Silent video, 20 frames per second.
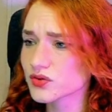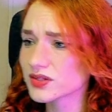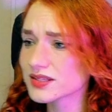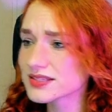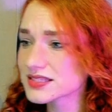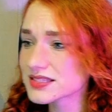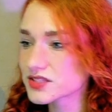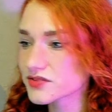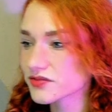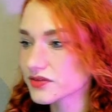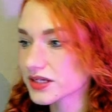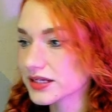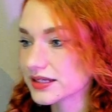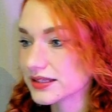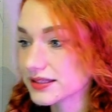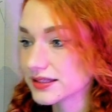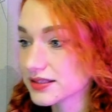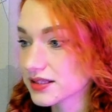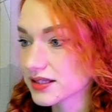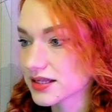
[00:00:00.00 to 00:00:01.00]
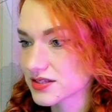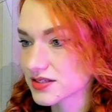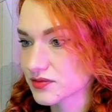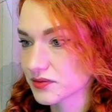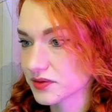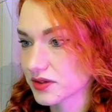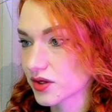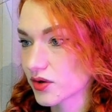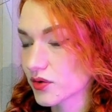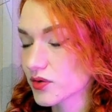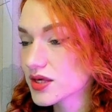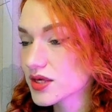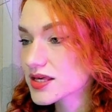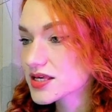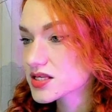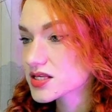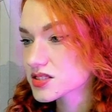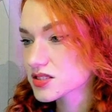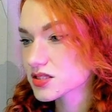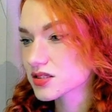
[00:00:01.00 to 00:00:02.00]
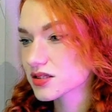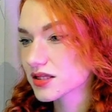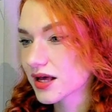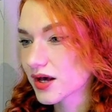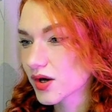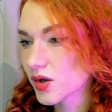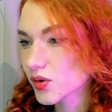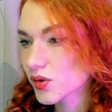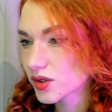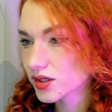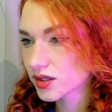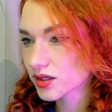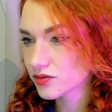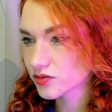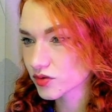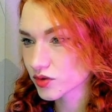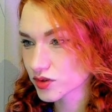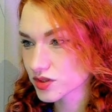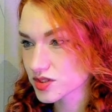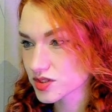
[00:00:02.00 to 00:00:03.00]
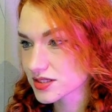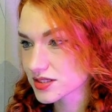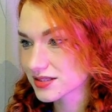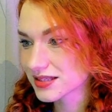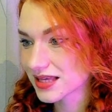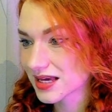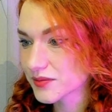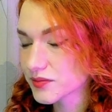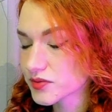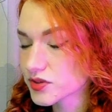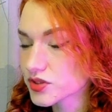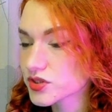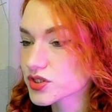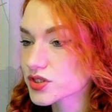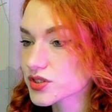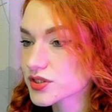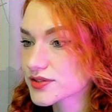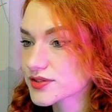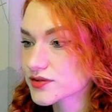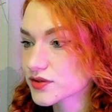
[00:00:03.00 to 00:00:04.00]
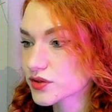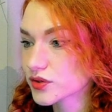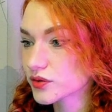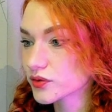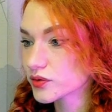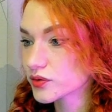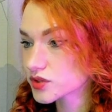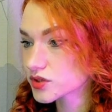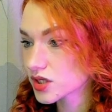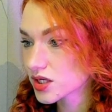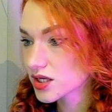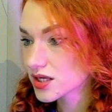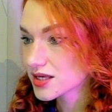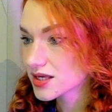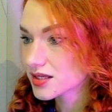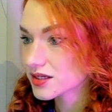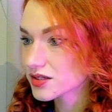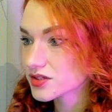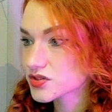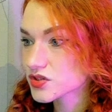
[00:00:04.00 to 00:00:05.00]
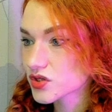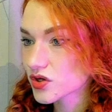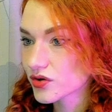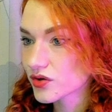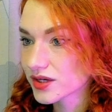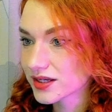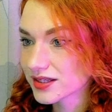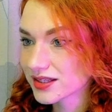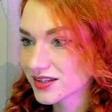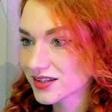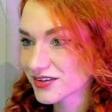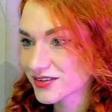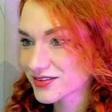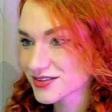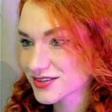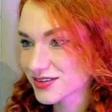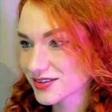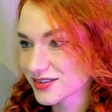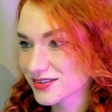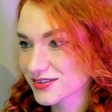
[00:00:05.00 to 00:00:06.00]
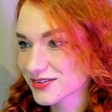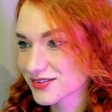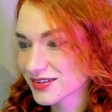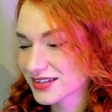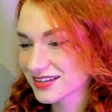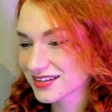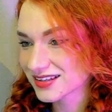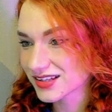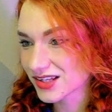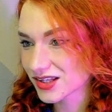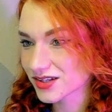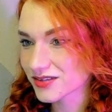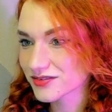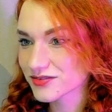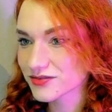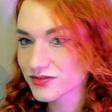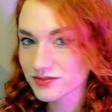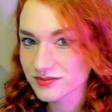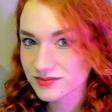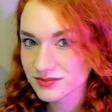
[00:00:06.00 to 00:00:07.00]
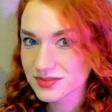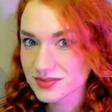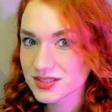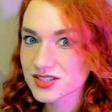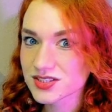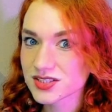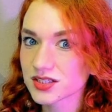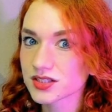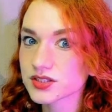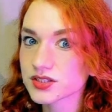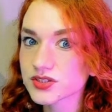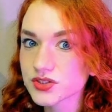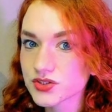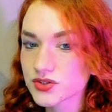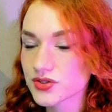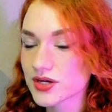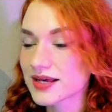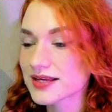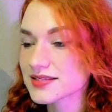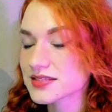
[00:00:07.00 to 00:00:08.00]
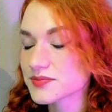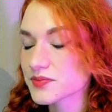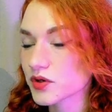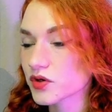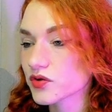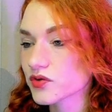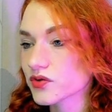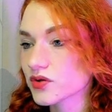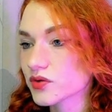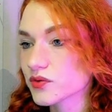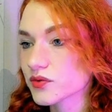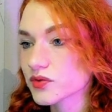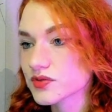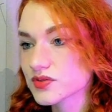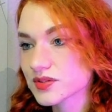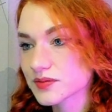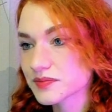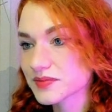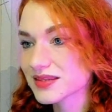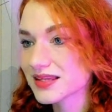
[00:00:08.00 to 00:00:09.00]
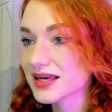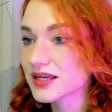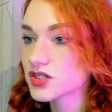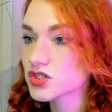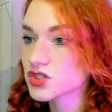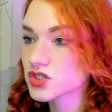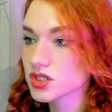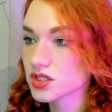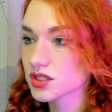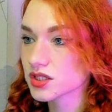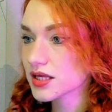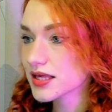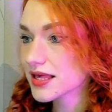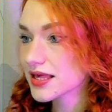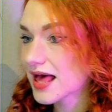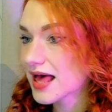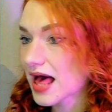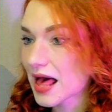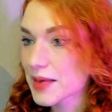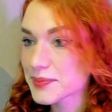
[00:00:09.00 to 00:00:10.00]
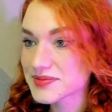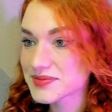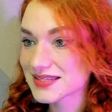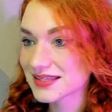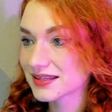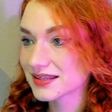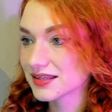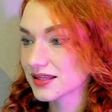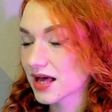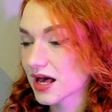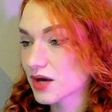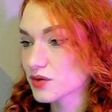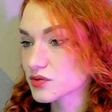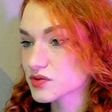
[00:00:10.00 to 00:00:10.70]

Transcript: So this is very little, as we know. So now, of course, the time pressure is huge. There's already also, quite a lot of general stress because there was some tension, ups and